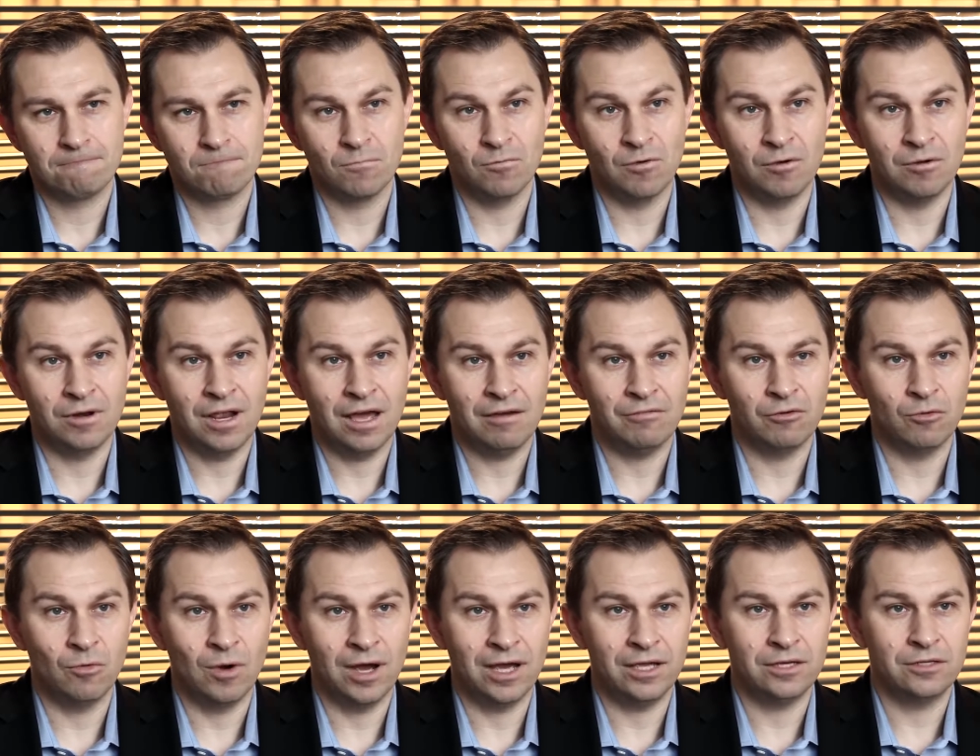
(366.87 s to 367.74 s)
we would have a
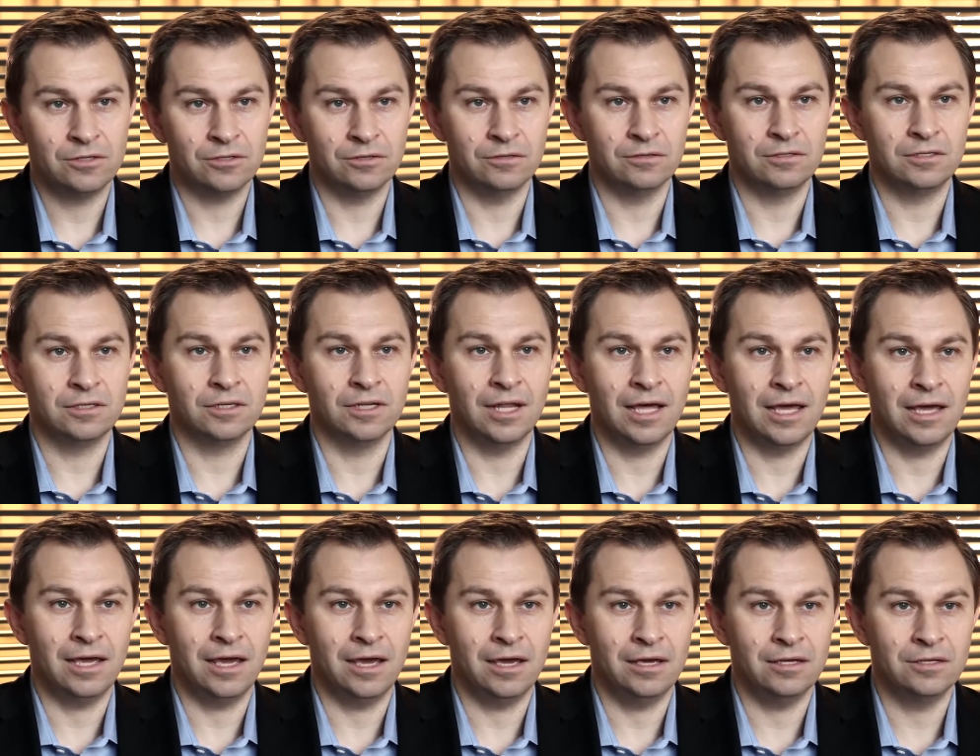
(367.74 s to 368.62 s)
way to
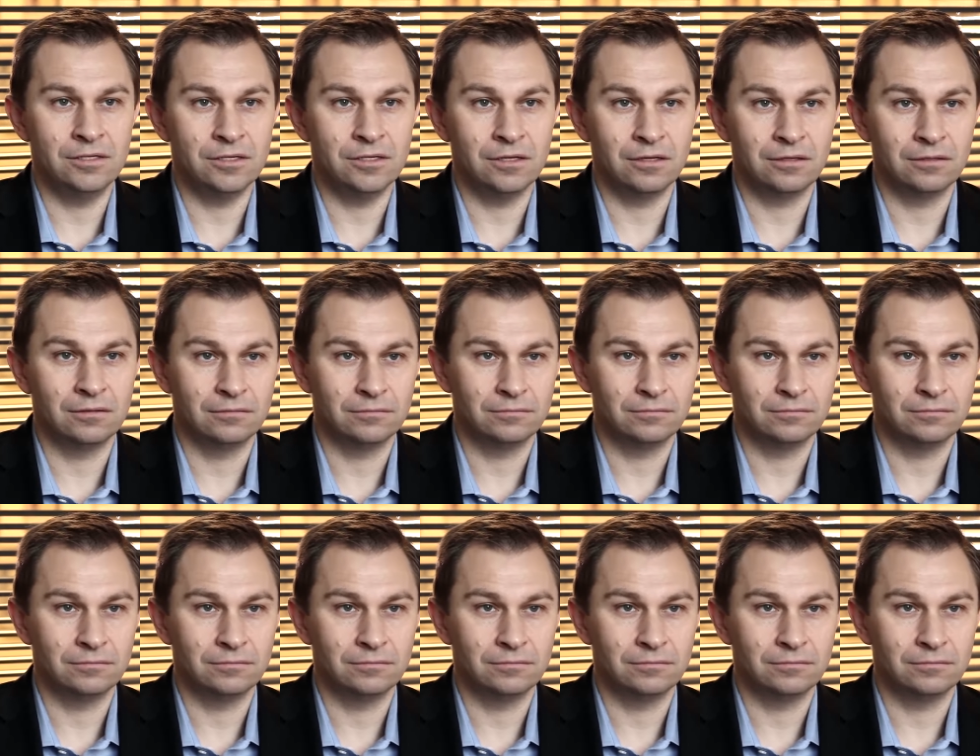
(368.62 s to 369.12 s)
delay aging.